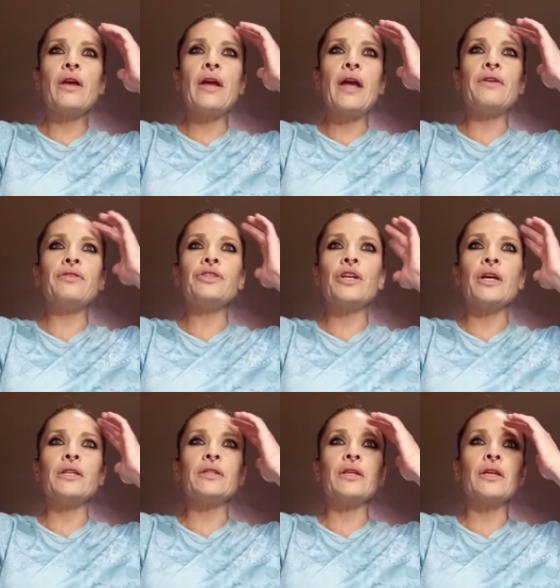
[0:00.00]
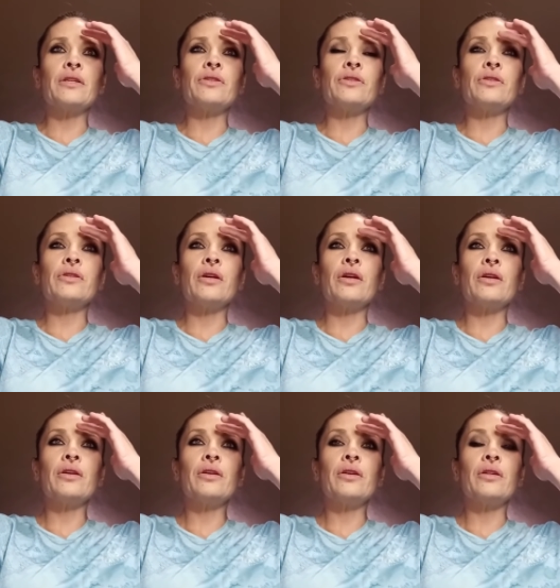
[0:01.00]
energized, I guess you'd
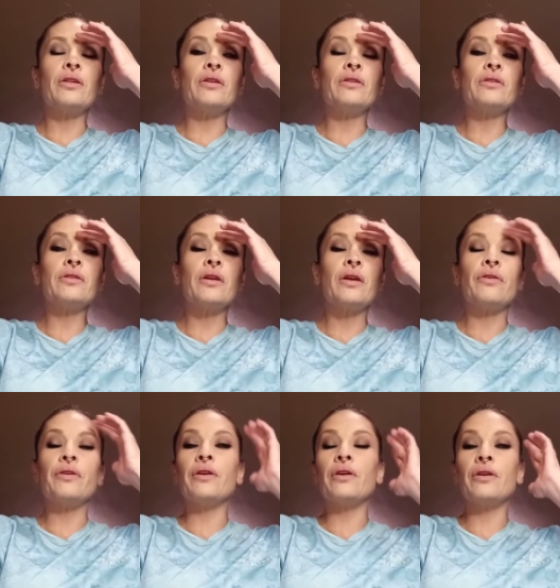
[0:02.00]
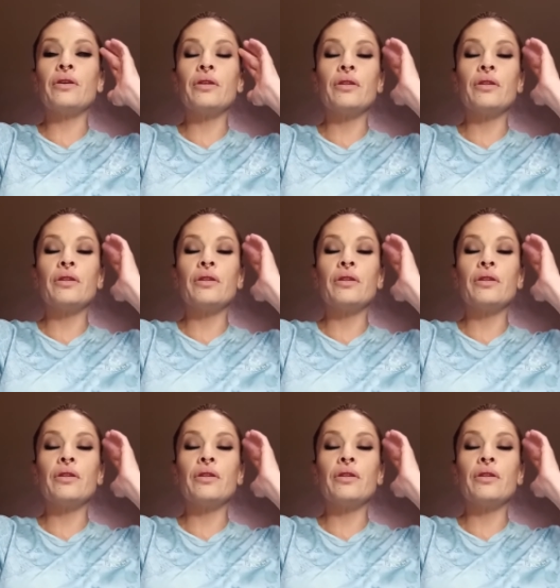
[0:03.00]
say, in this area,